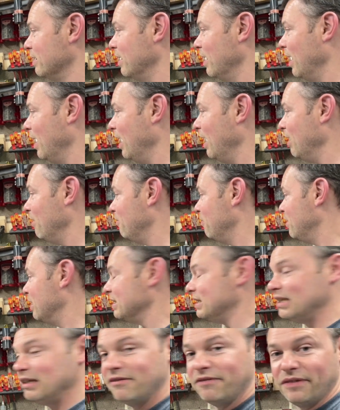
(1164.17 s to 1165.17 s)
The
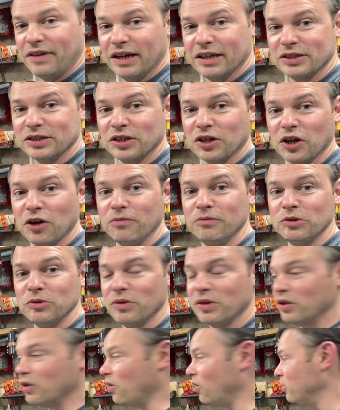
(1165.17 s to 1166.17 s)
ZVS comes
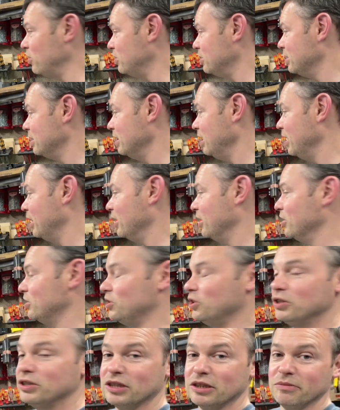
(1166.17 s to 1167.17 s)
with coils. You can
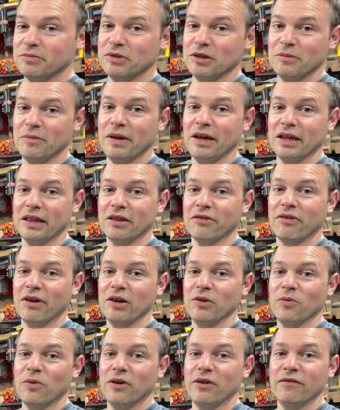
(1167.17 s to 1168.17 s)
adjust them to make the
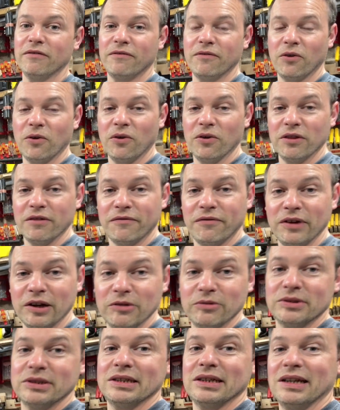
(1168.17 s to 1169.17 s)
right one for the
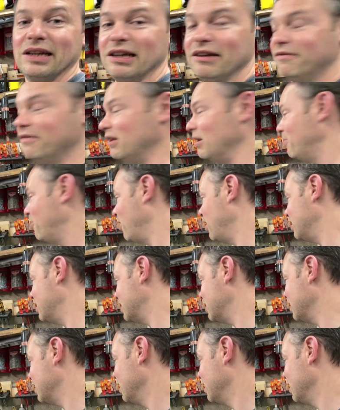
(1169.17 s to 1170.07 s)
frequency you need for the brass.